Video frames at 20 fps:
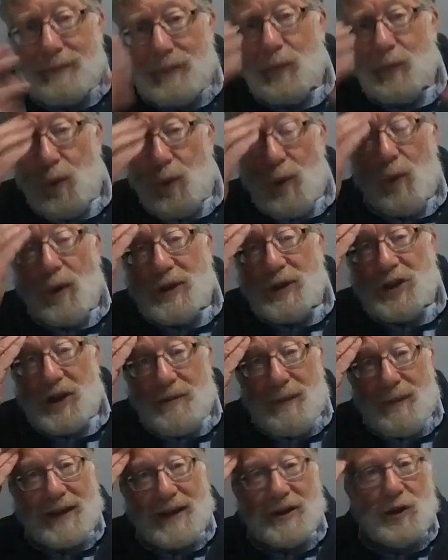when she
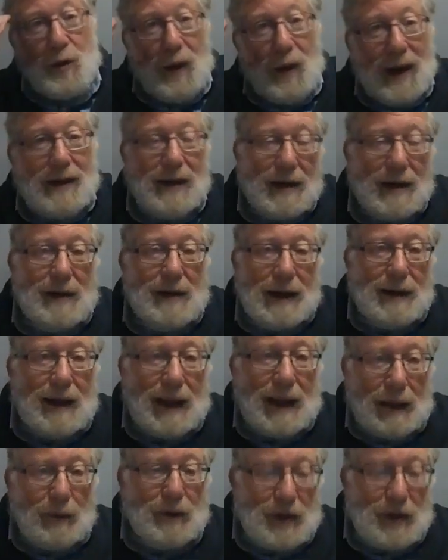passed away,
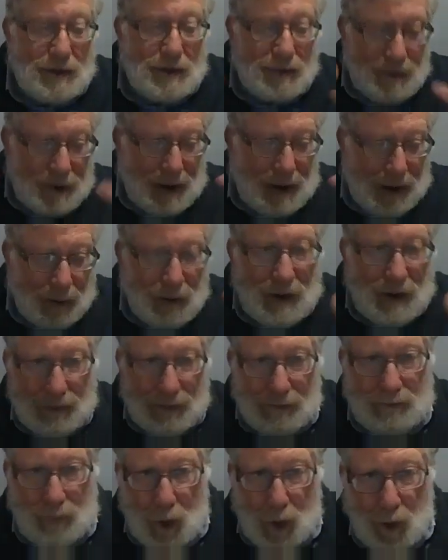he was
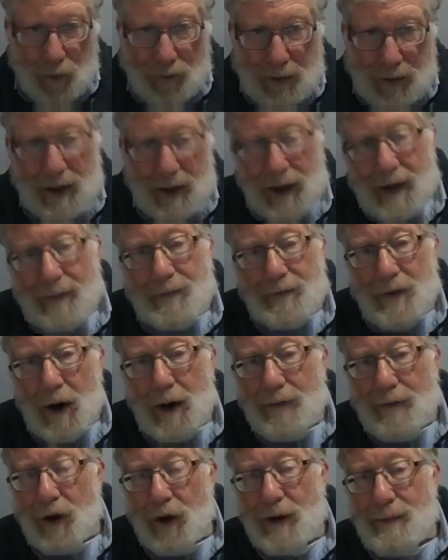moved
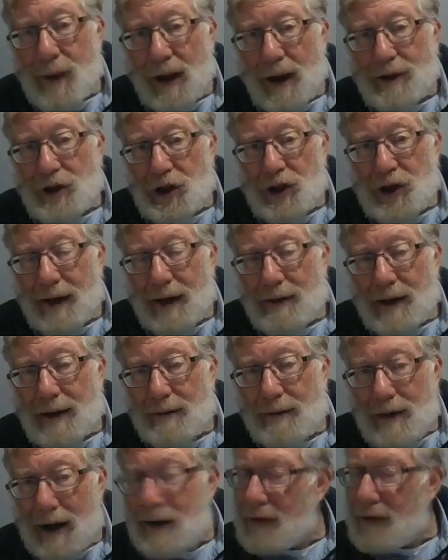very, very much, and
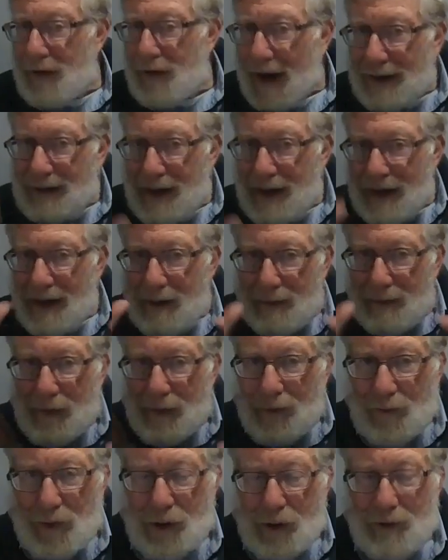it affected him
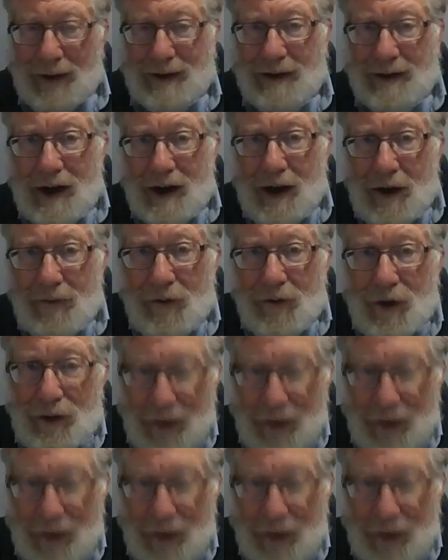for the